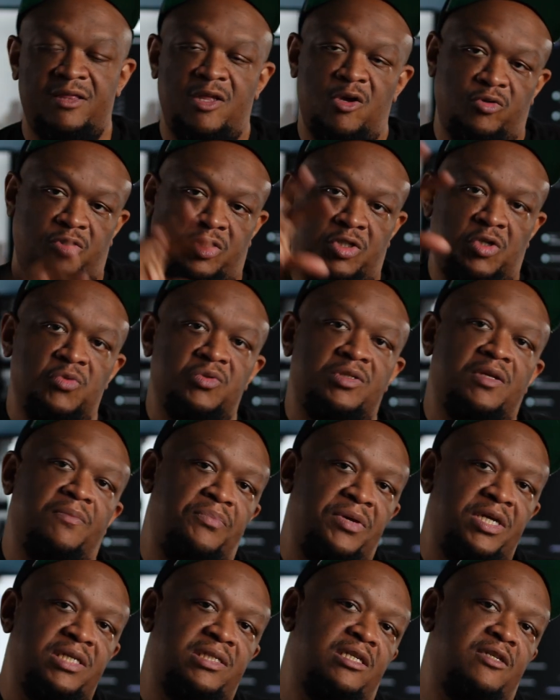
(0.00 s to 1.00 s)
They'll choose the
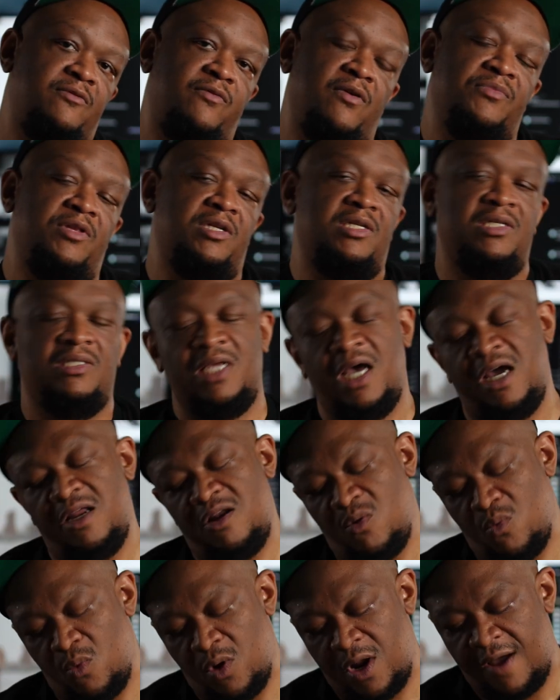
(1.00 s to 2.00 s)
pieces from the
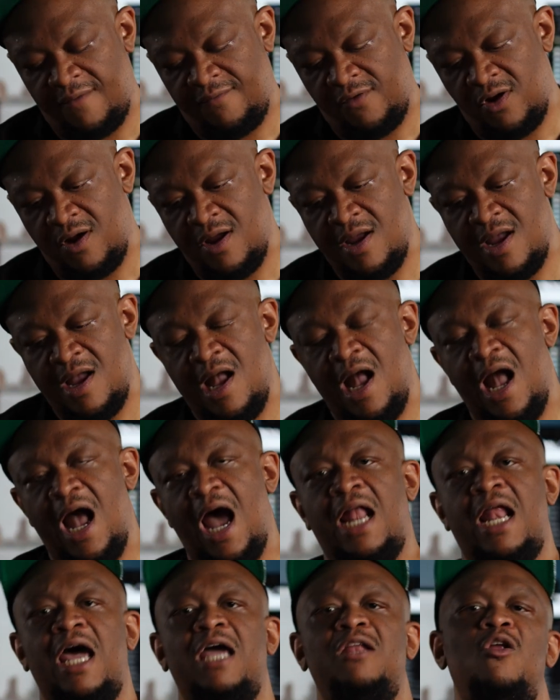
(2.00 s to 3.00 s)
designer, whatever.
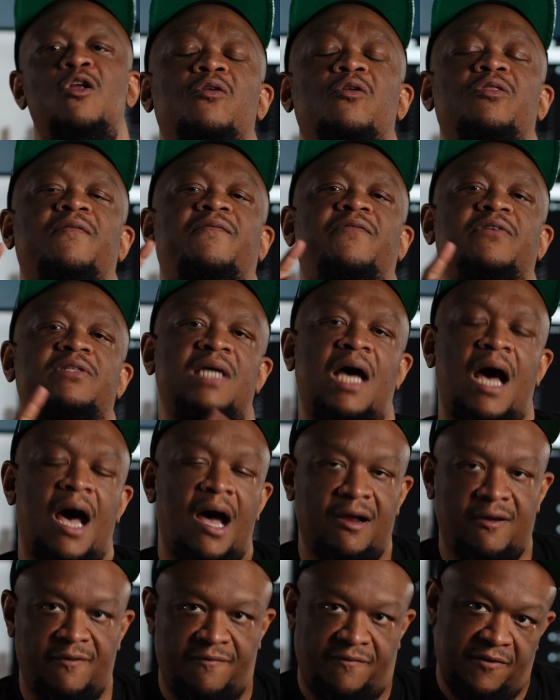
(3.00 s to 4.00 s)
And I the
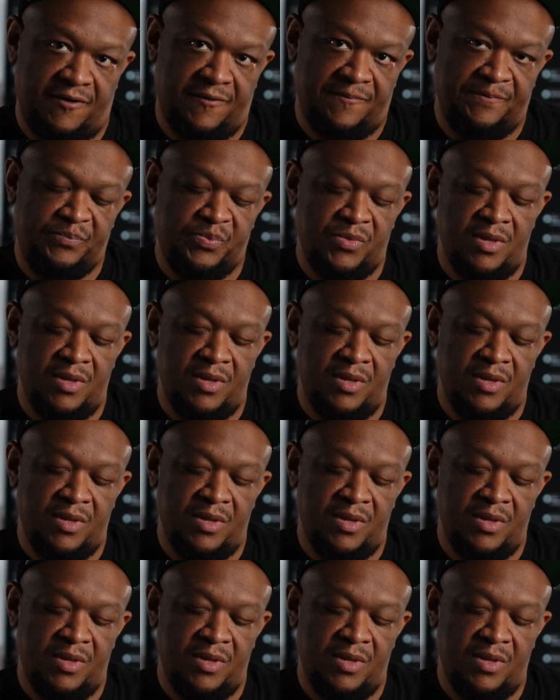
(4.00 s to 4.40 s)
photographer.